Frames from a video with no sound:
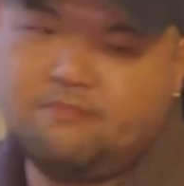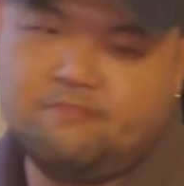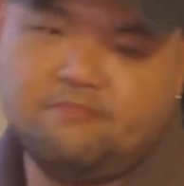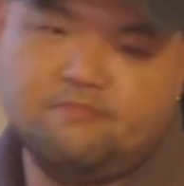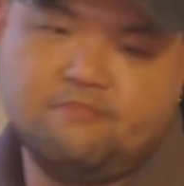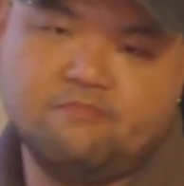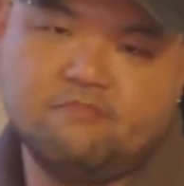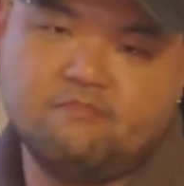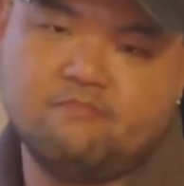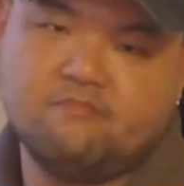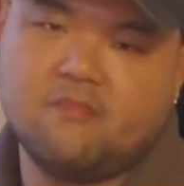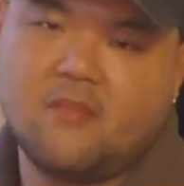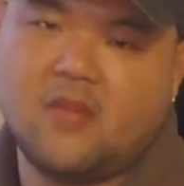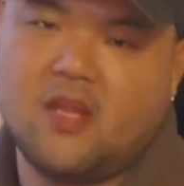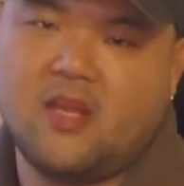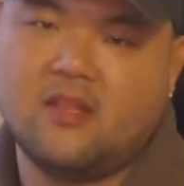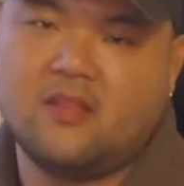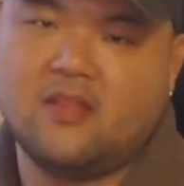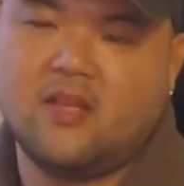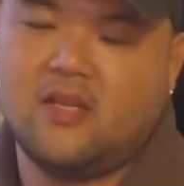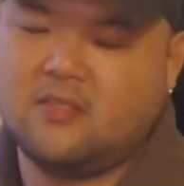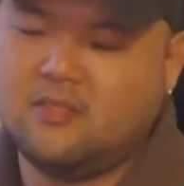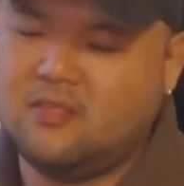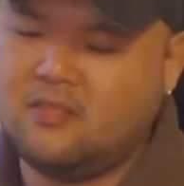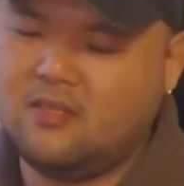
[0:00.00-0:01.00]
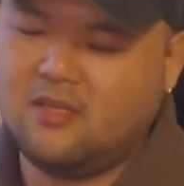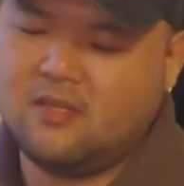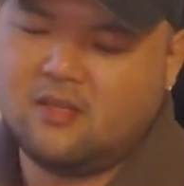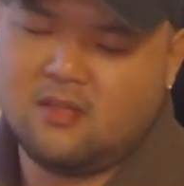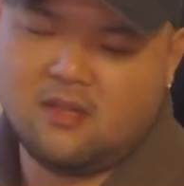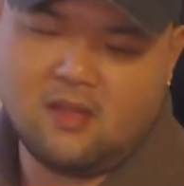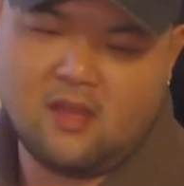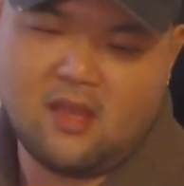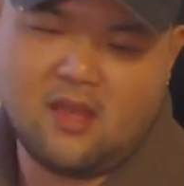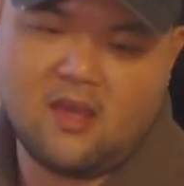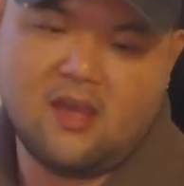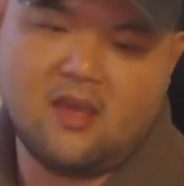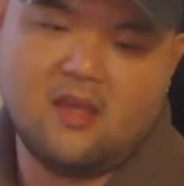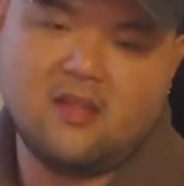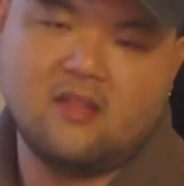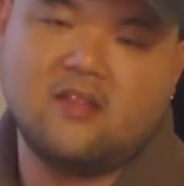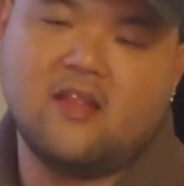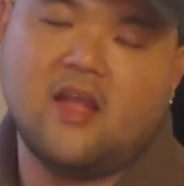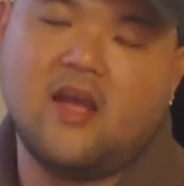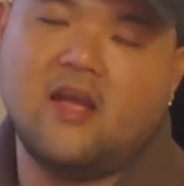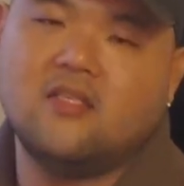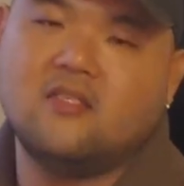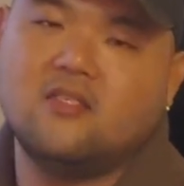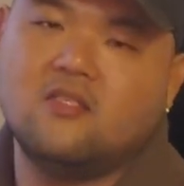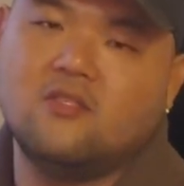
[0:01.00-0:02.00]
Thank you for watching
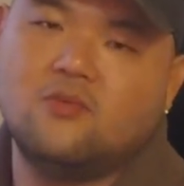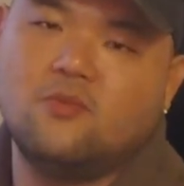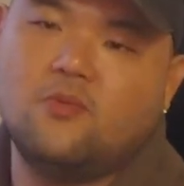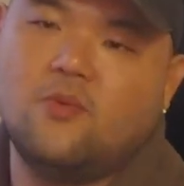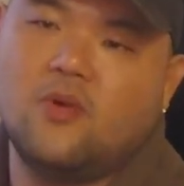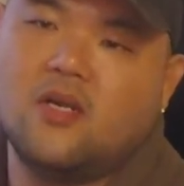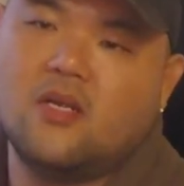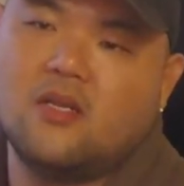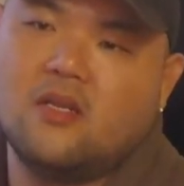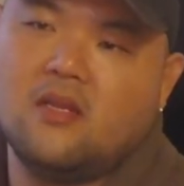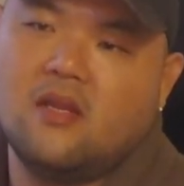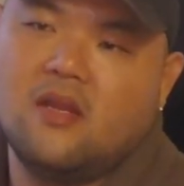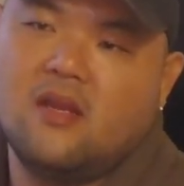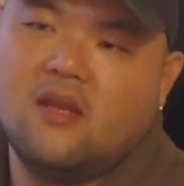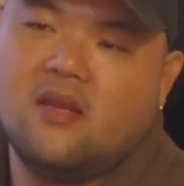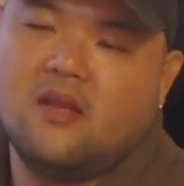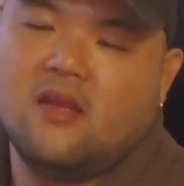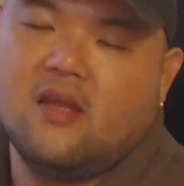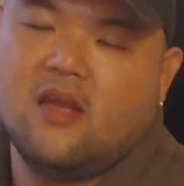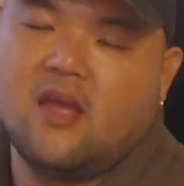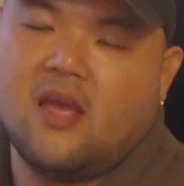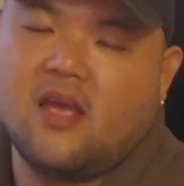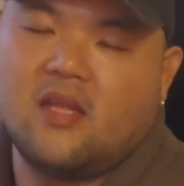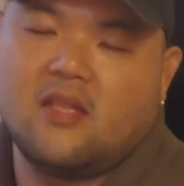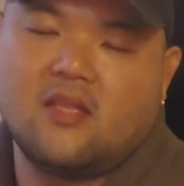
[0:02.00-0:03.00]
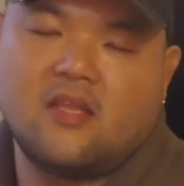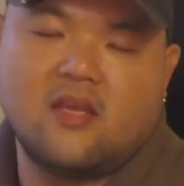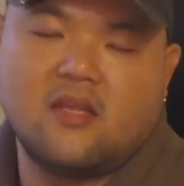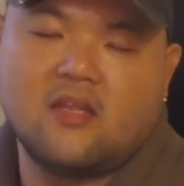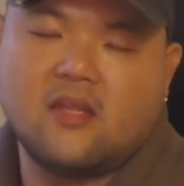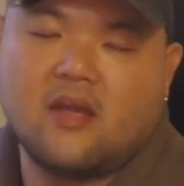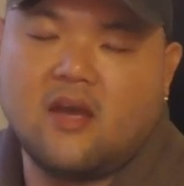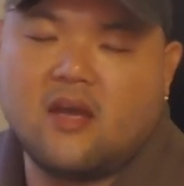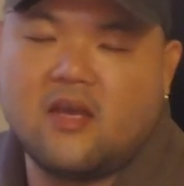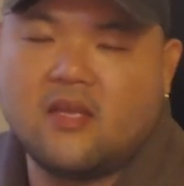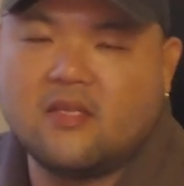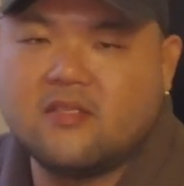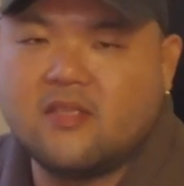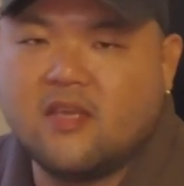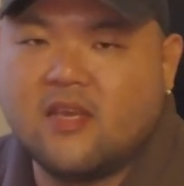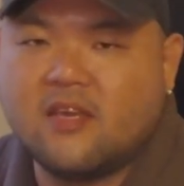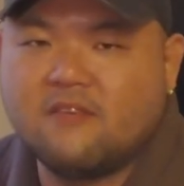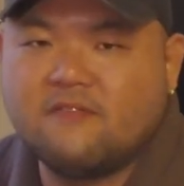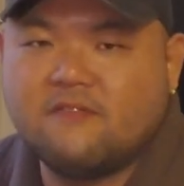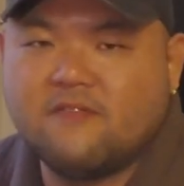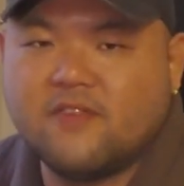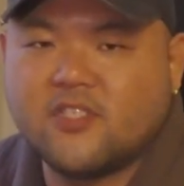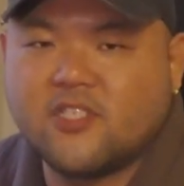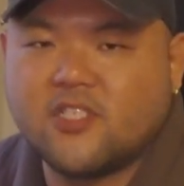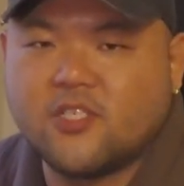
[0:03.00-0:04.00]
this part of the video. Hang on
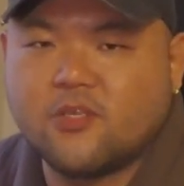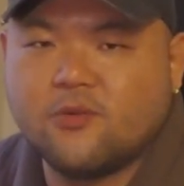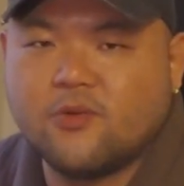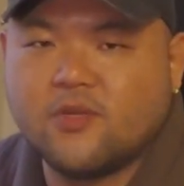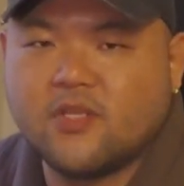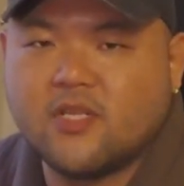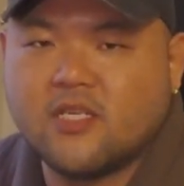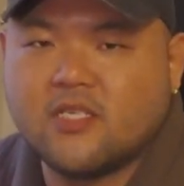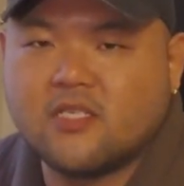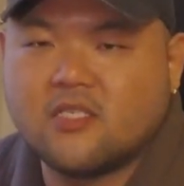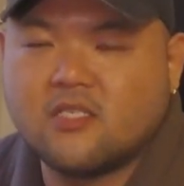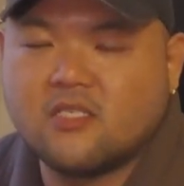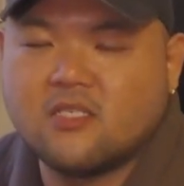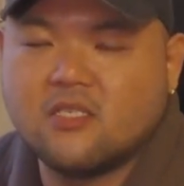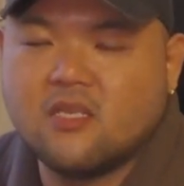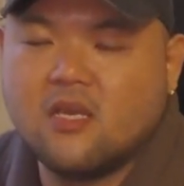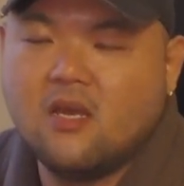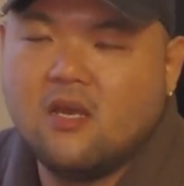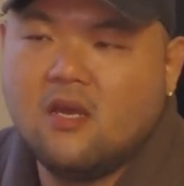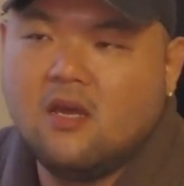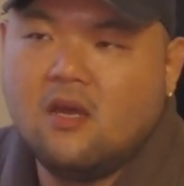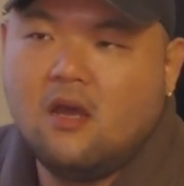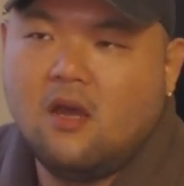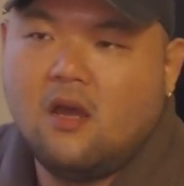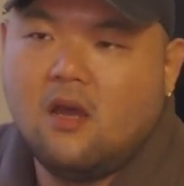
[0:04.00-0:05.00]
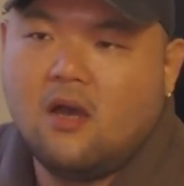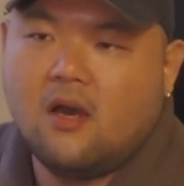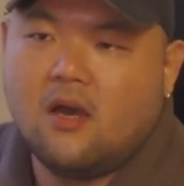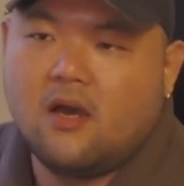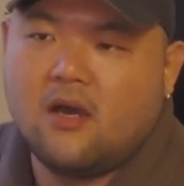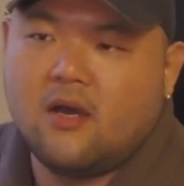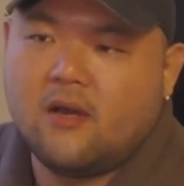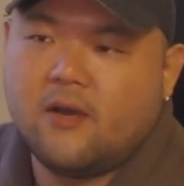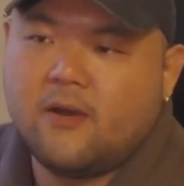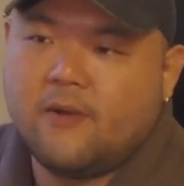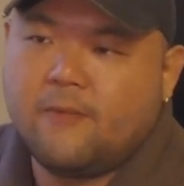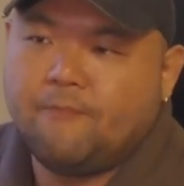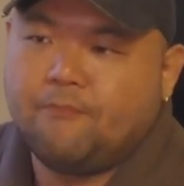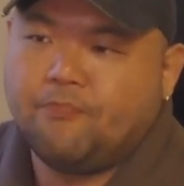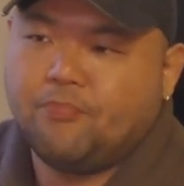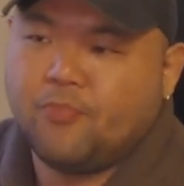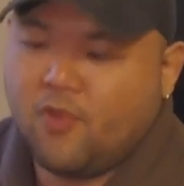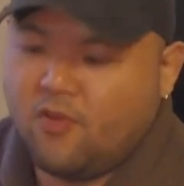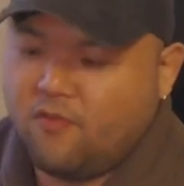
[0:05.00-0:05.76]
for some bonus footage.